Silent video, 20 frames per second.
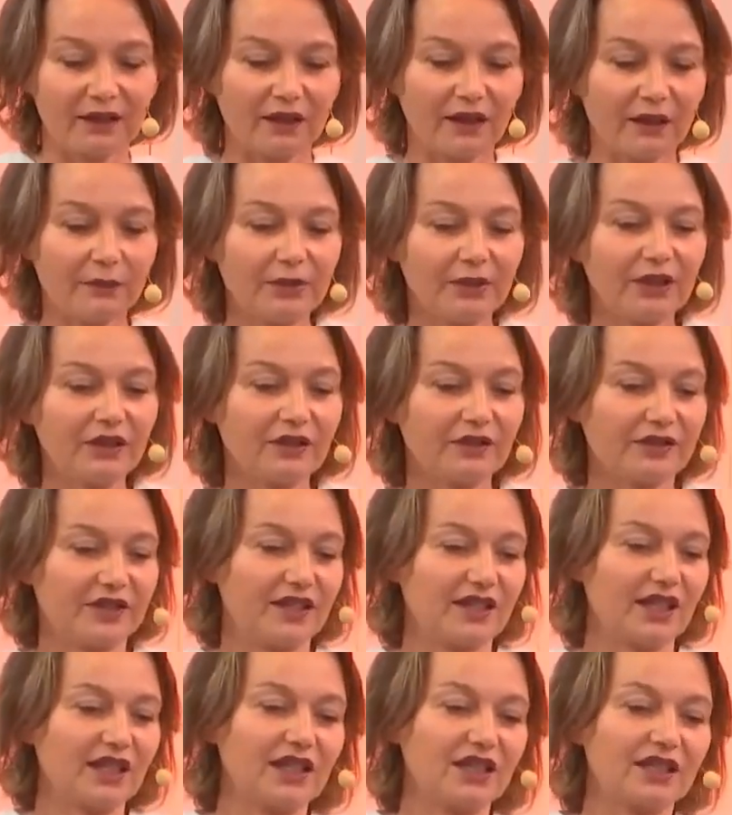Number of
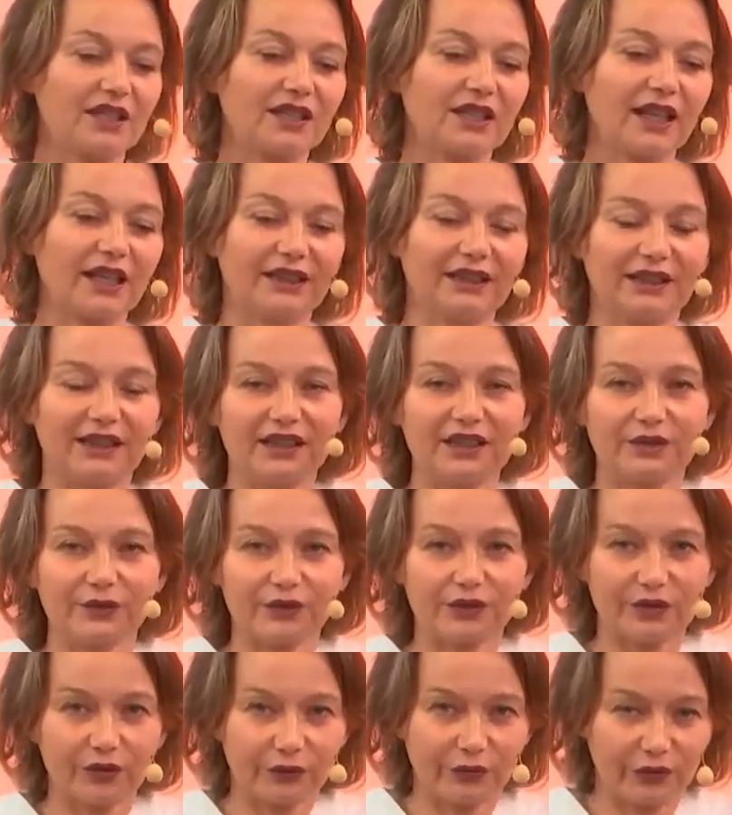sessions, at least
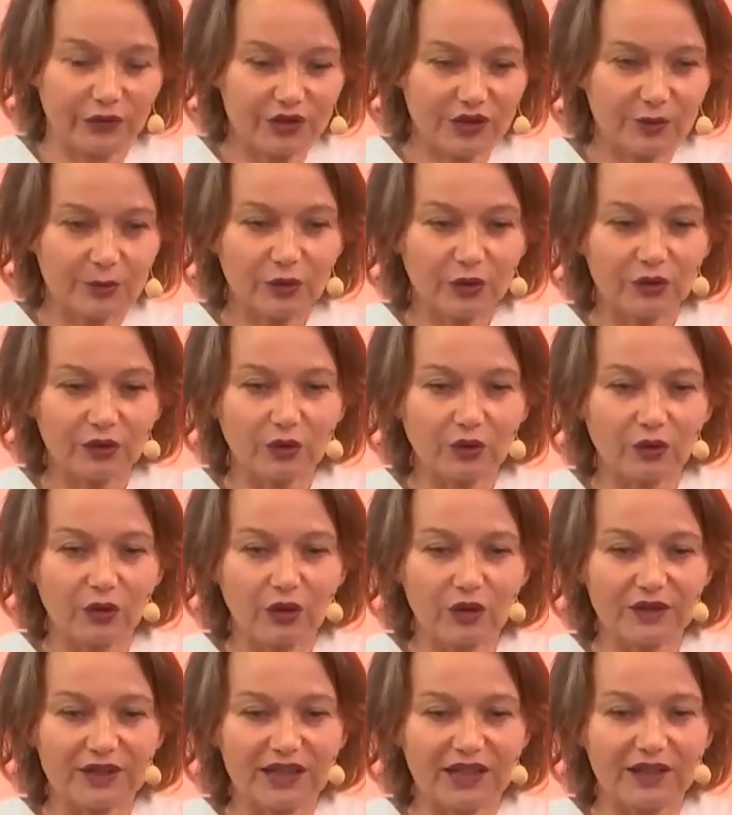for the first
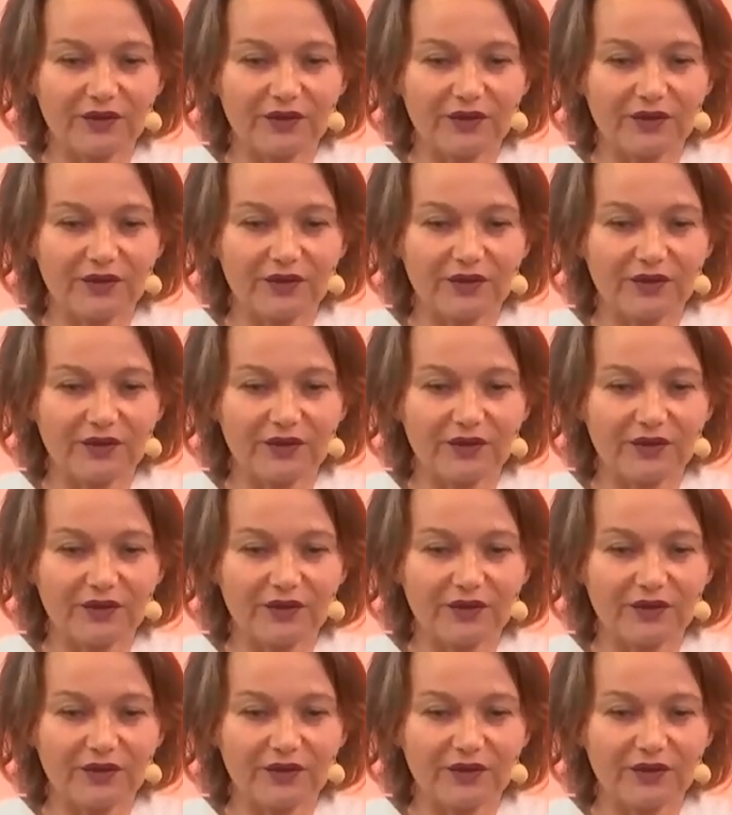protocol,